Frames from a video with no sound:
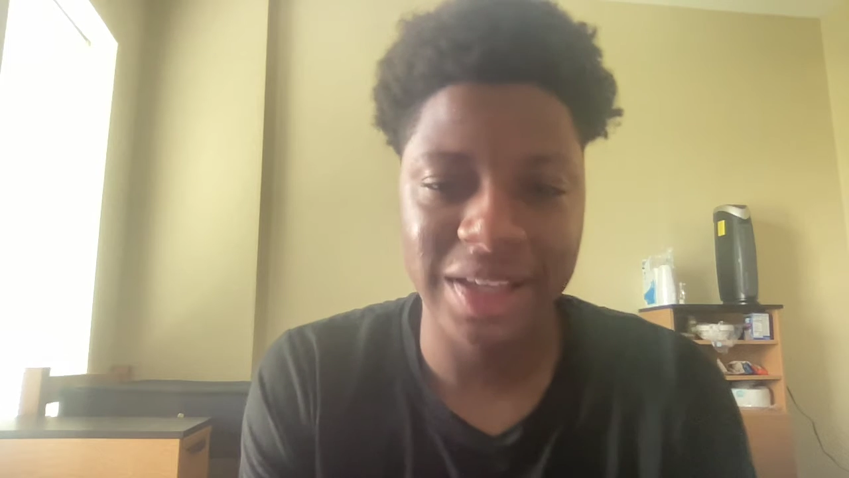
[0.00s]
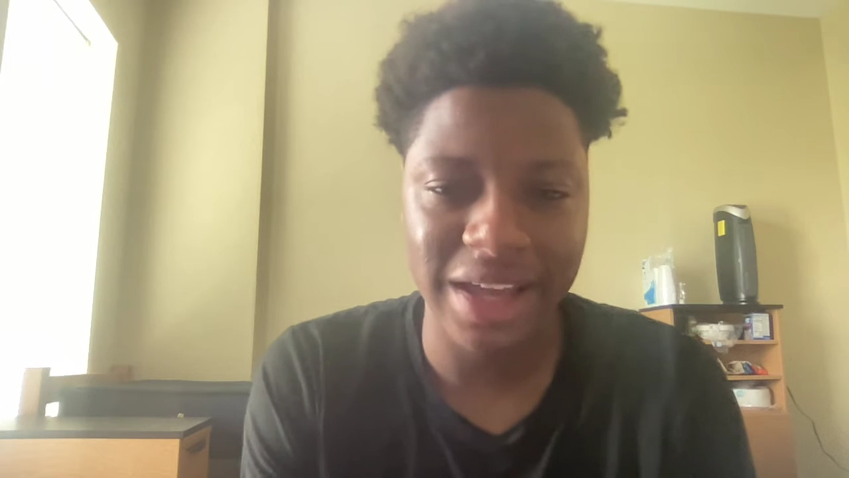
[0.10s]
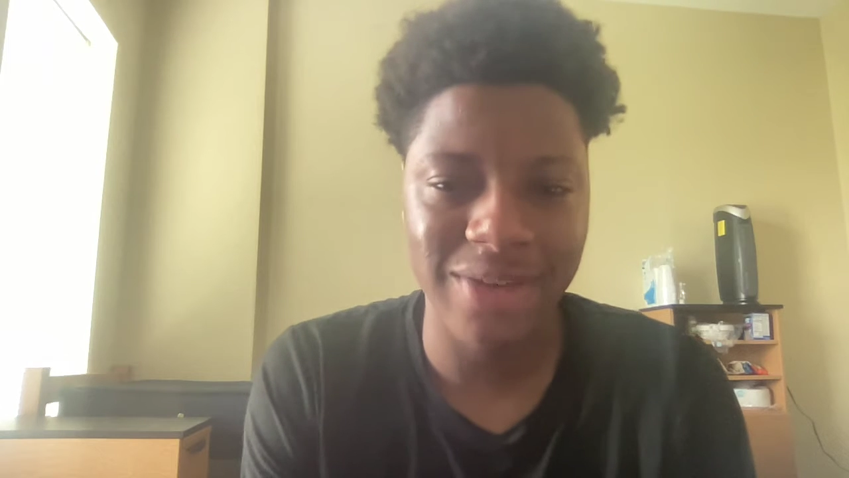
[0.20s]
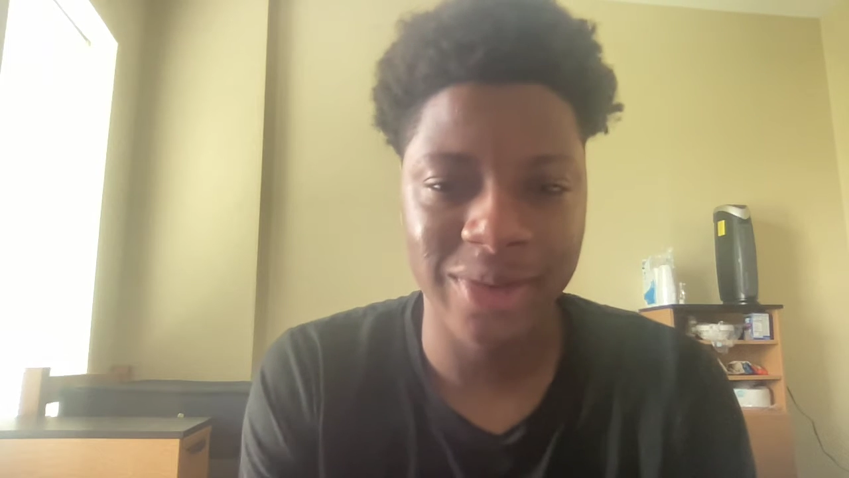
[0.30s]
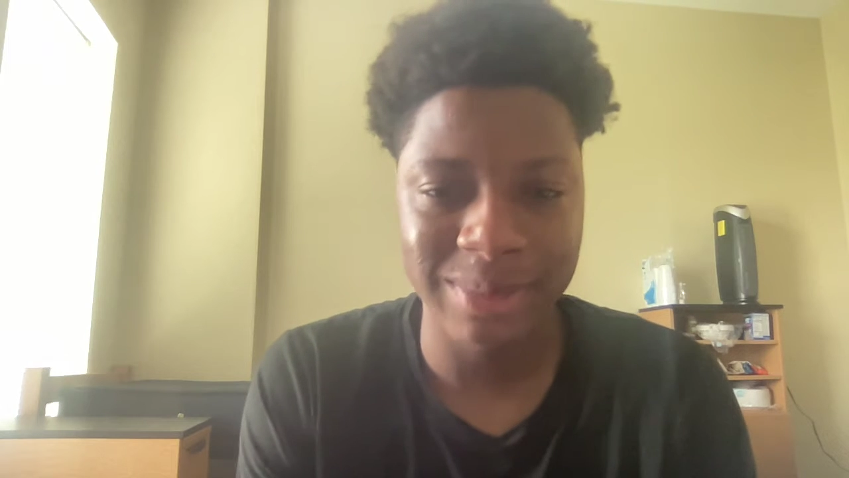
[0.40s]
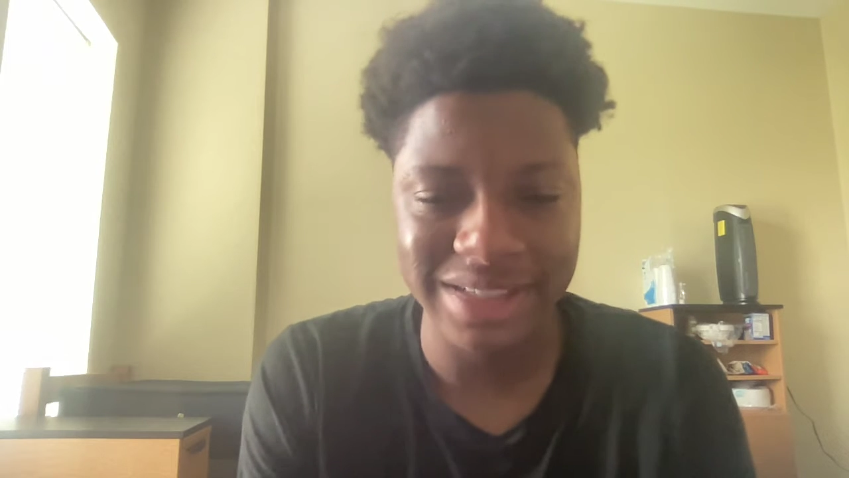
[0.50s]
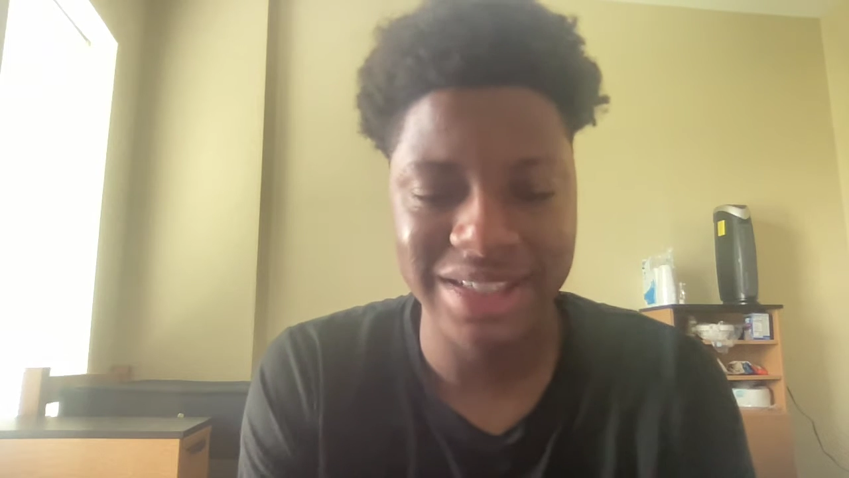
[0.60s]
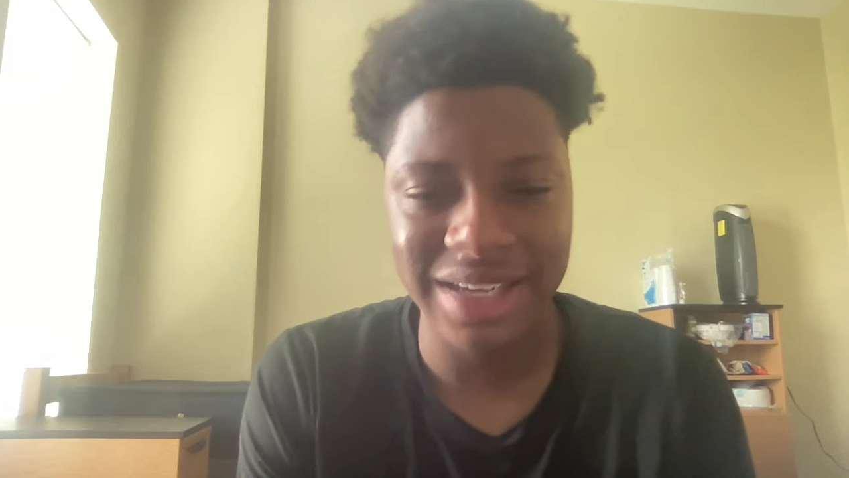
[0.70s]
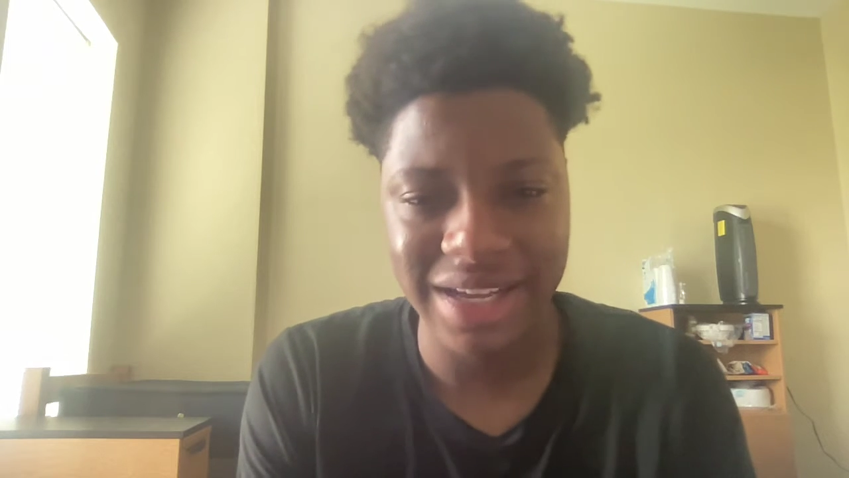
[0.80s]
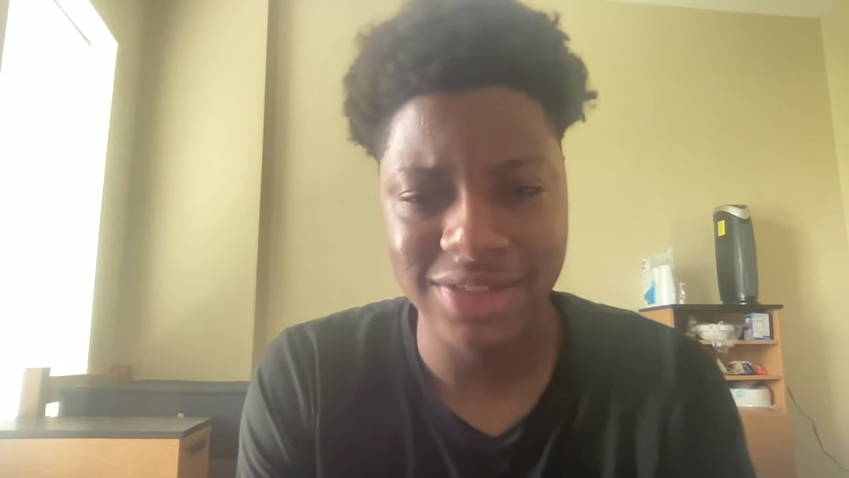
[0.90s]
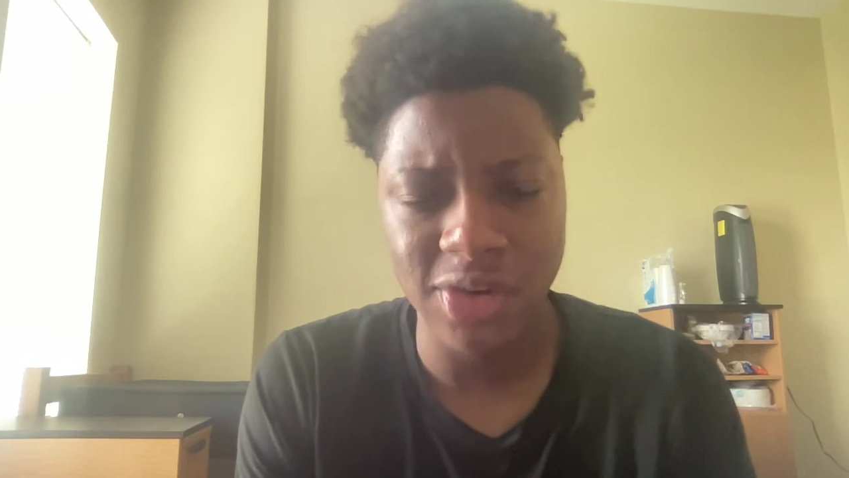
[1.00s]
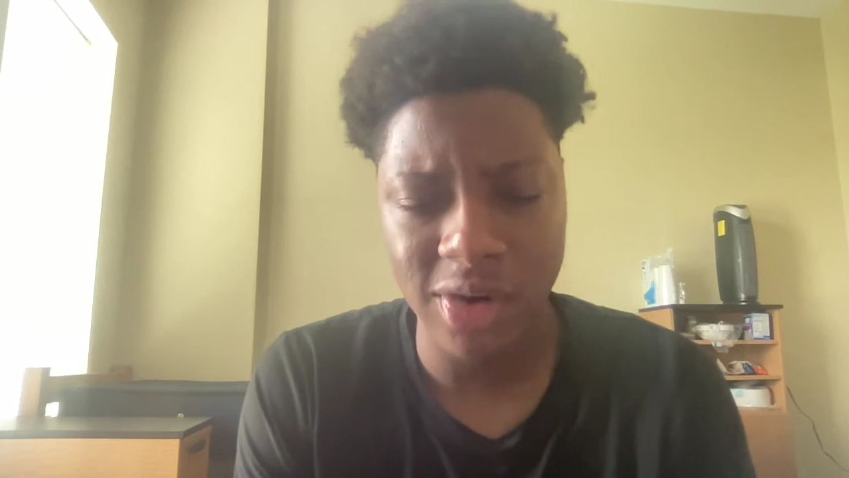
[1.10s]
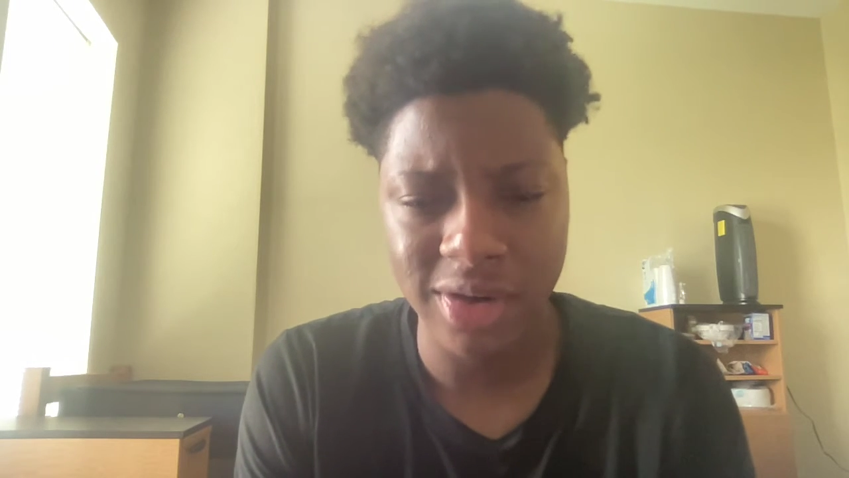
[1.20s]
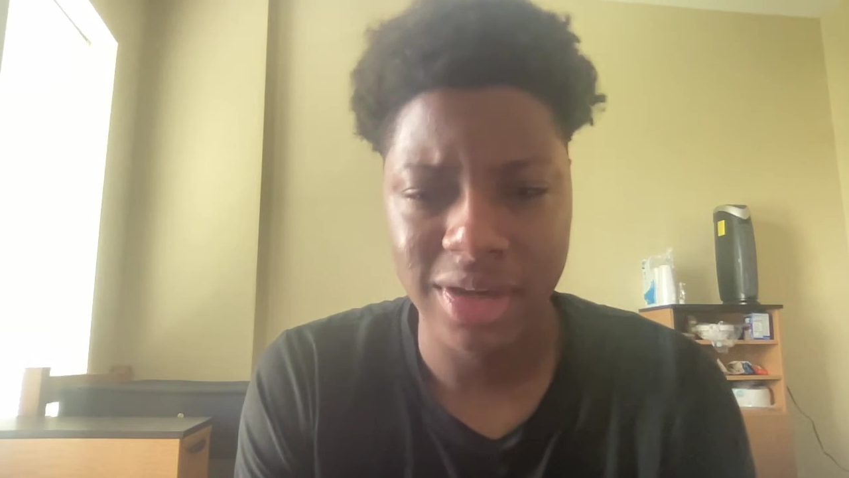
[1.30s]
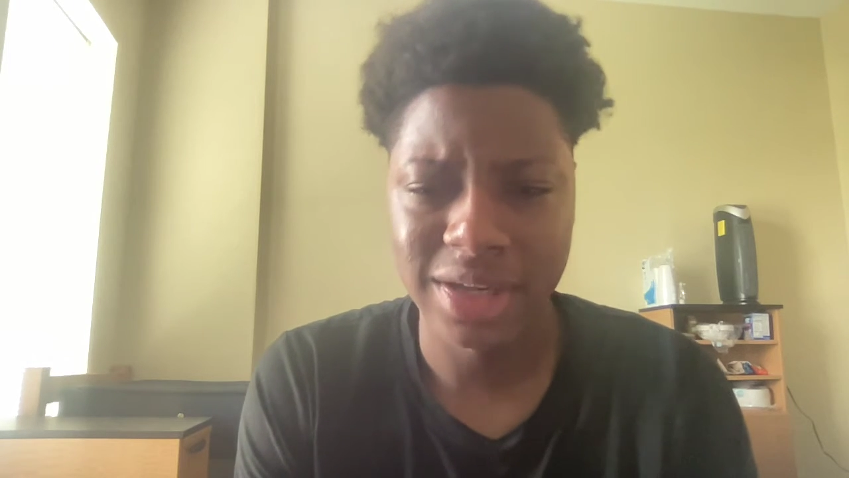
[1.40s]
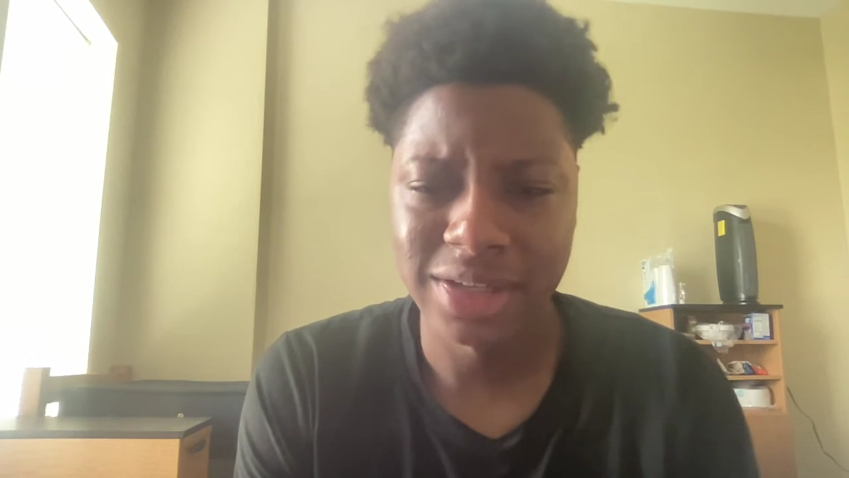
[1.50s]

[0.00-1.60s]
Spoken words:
gain from this class are